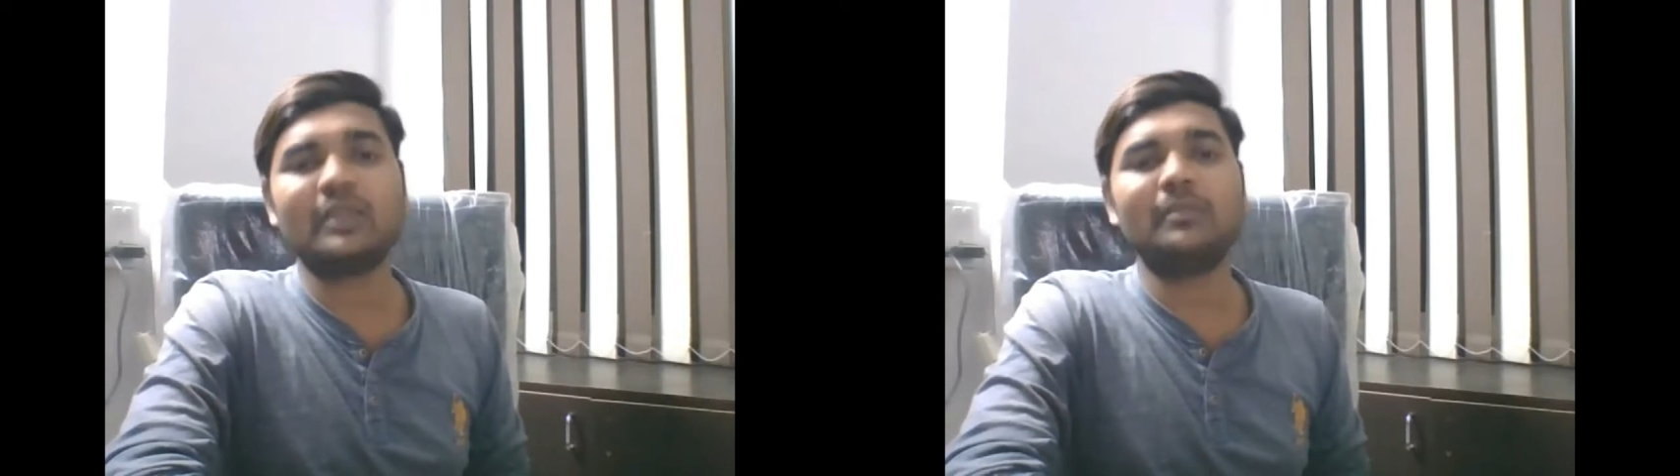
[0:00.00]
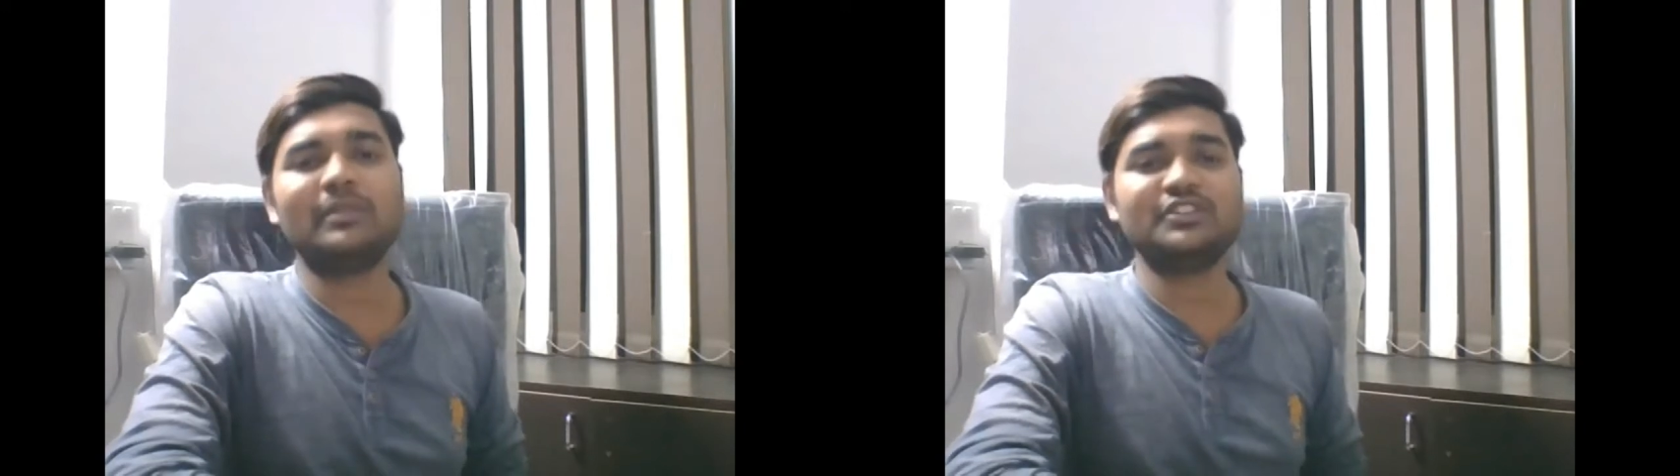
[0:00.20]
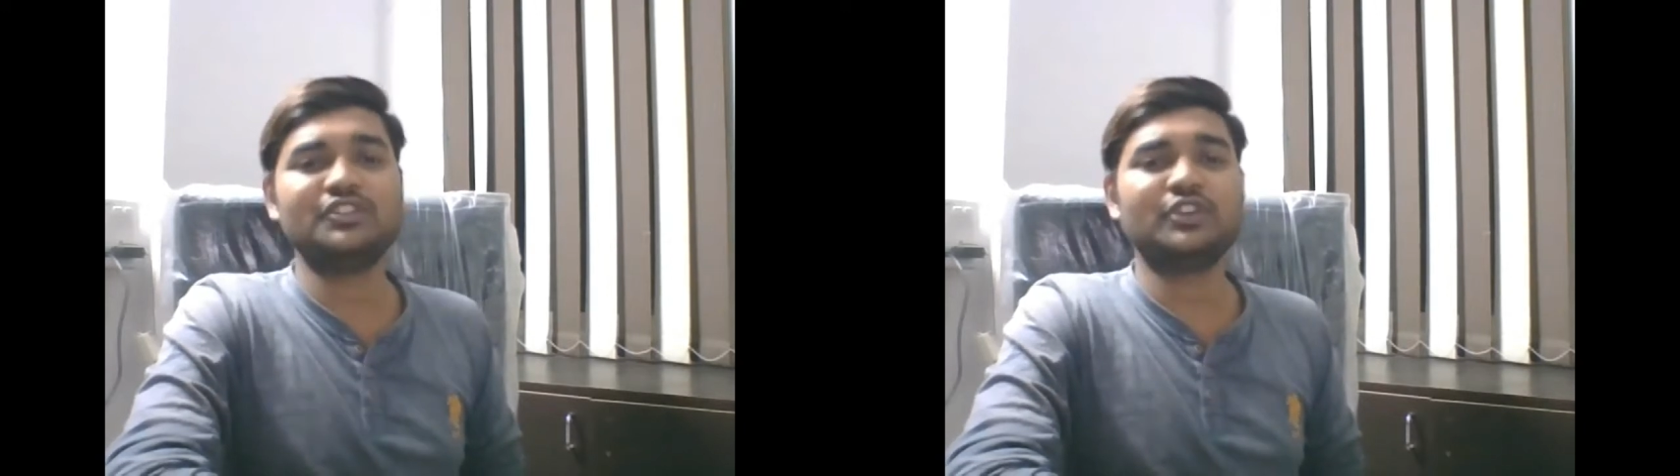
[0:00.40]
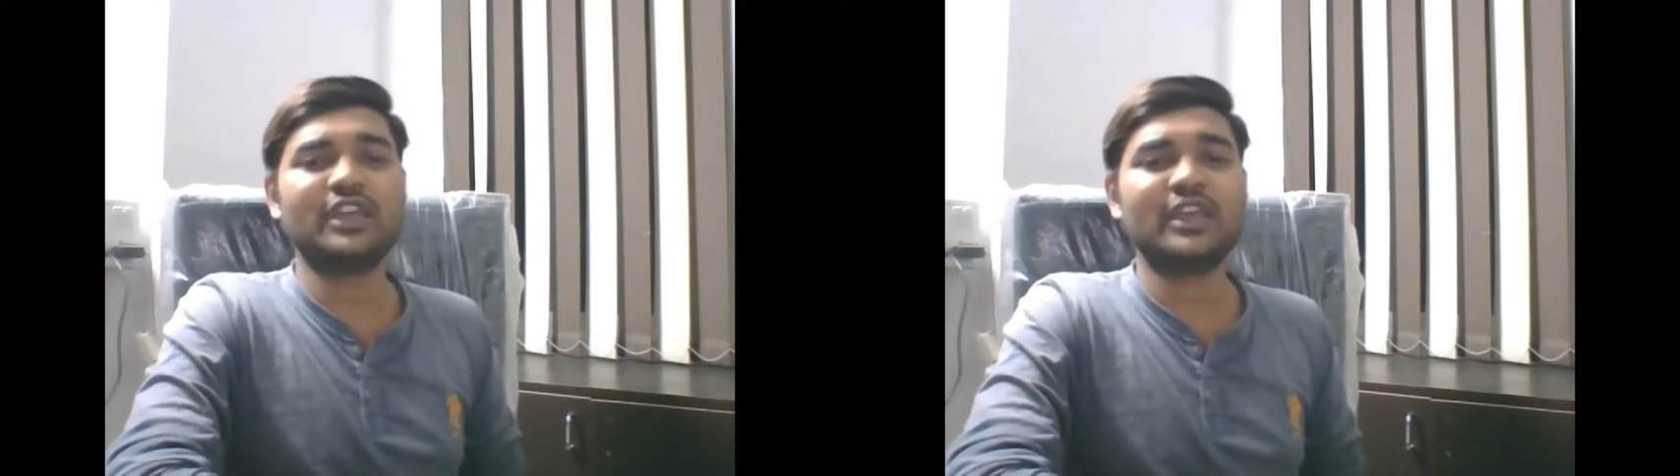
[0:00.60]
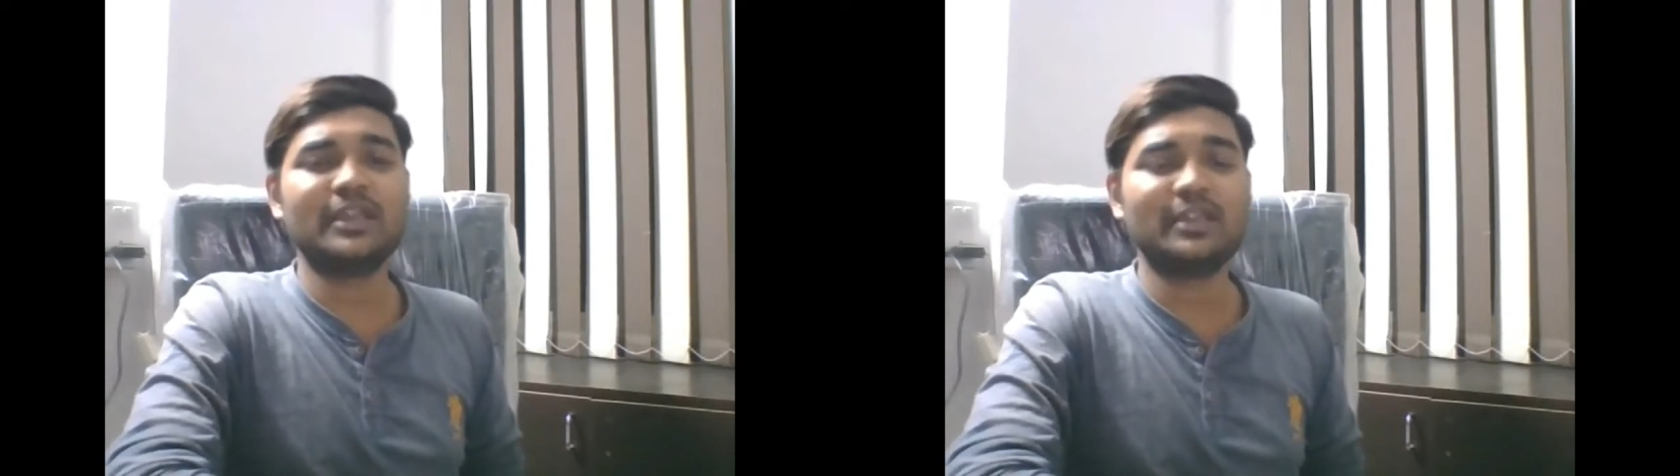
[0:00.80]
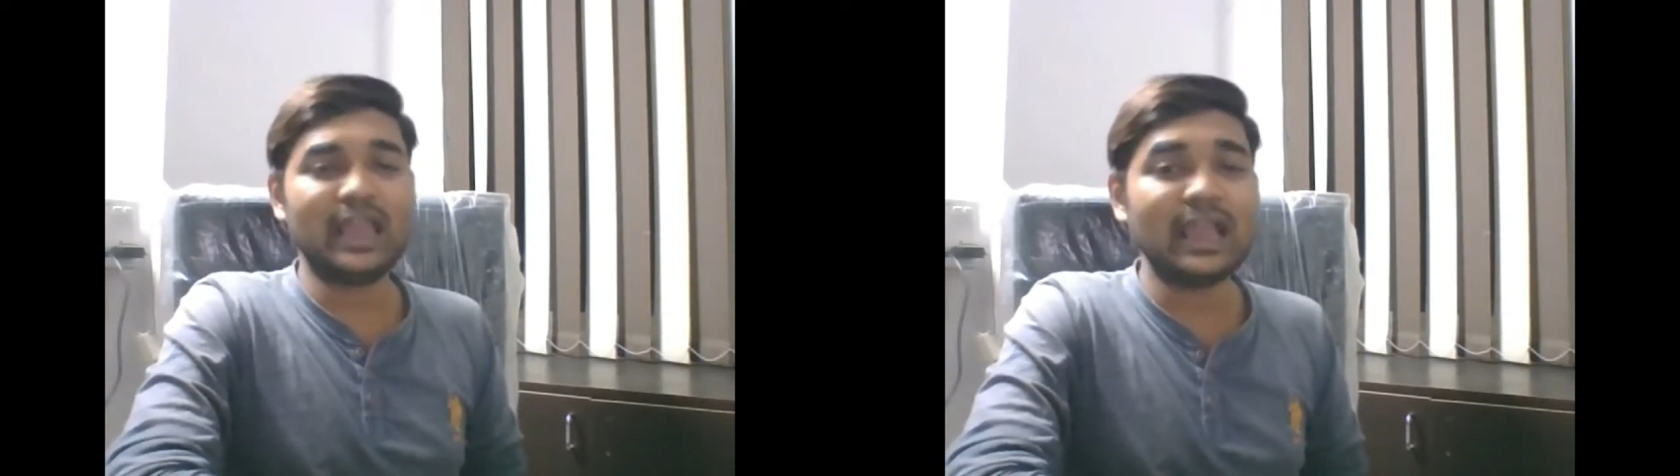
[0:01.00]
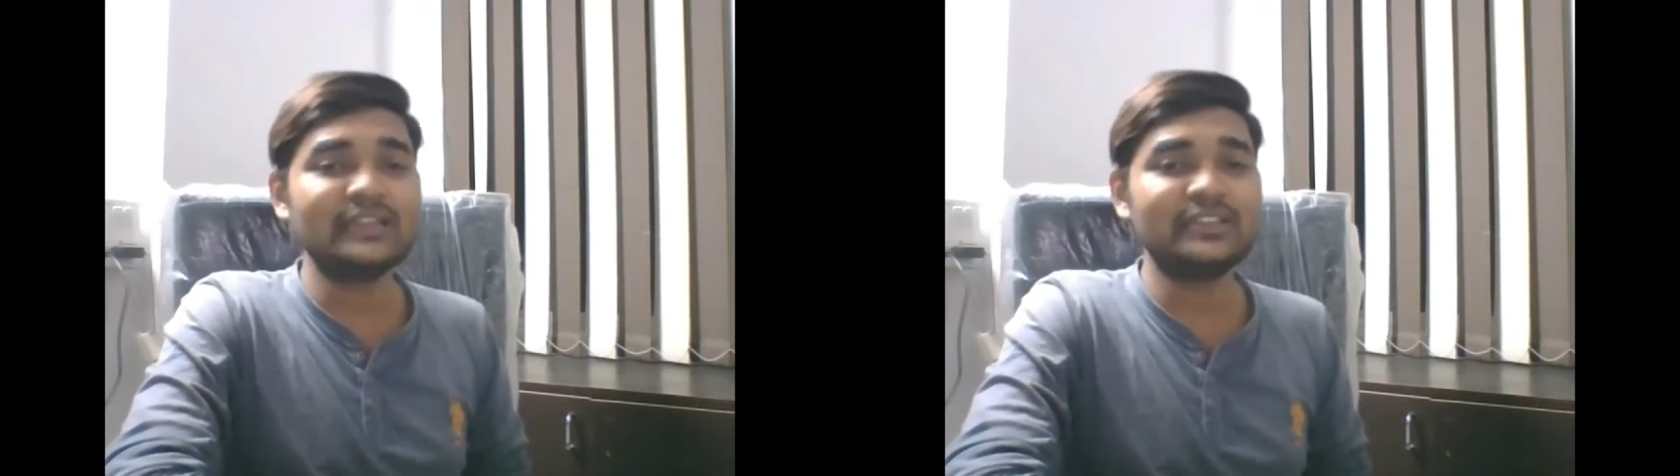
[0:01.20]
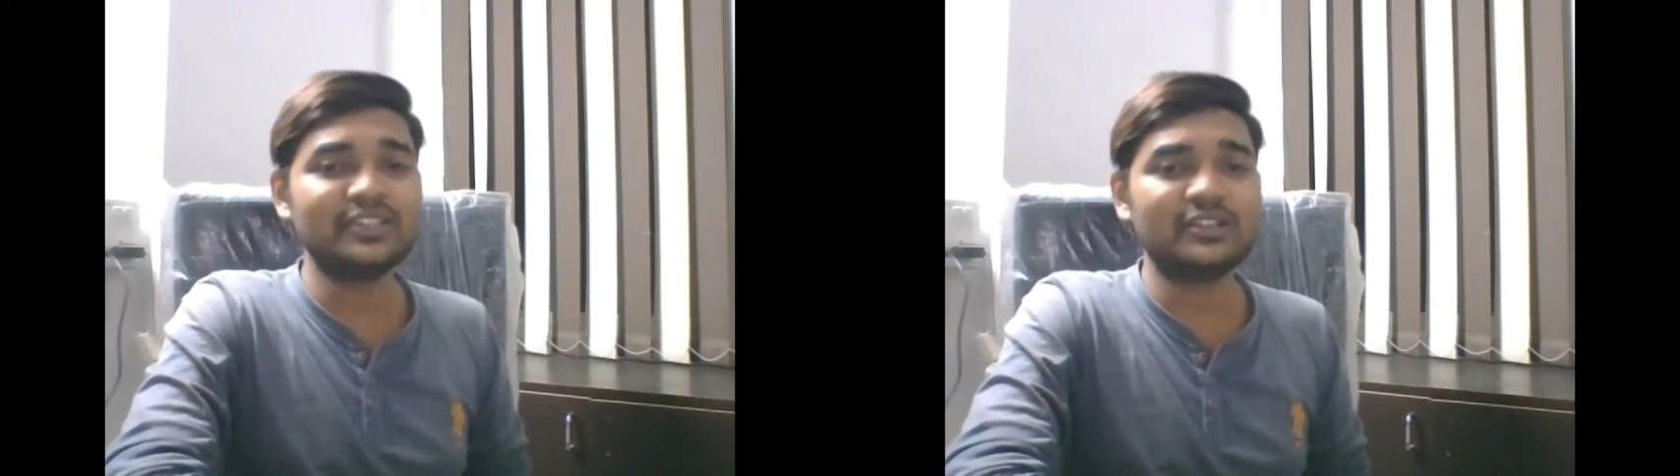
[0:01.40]
Magento can
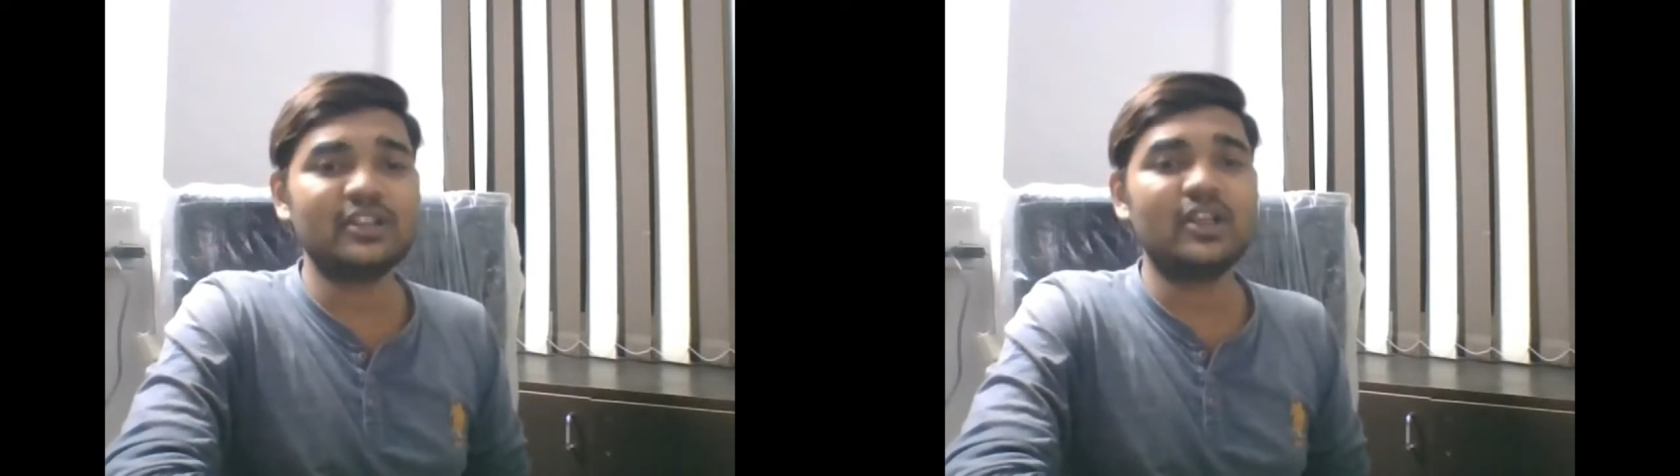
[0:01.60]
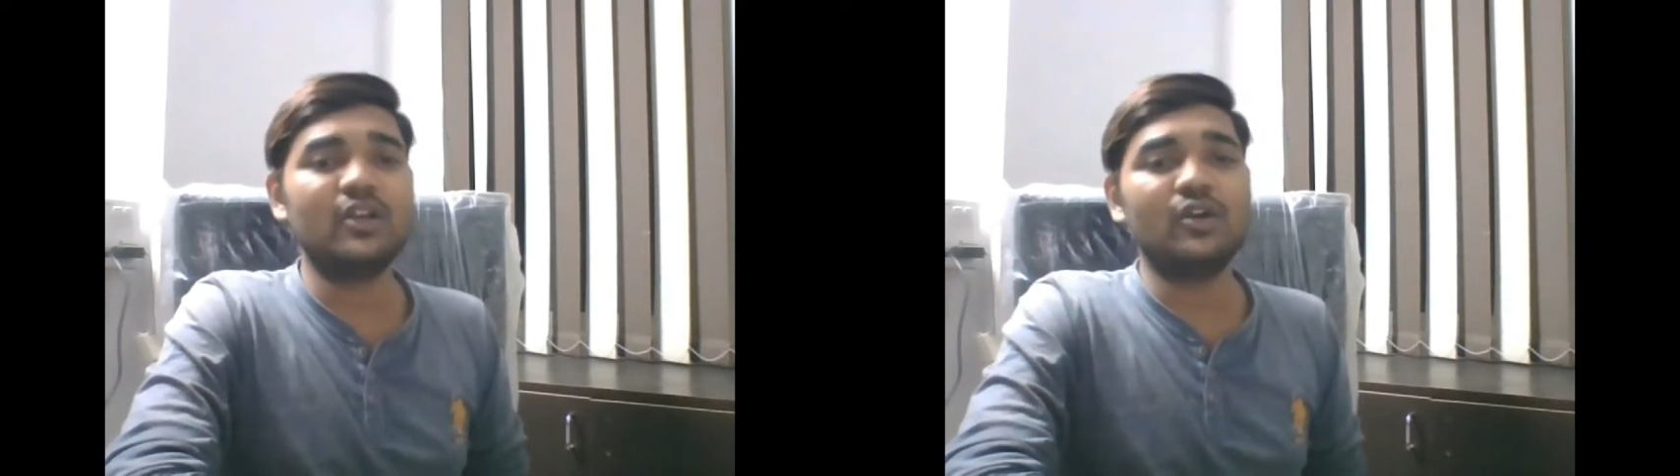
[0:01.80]
handle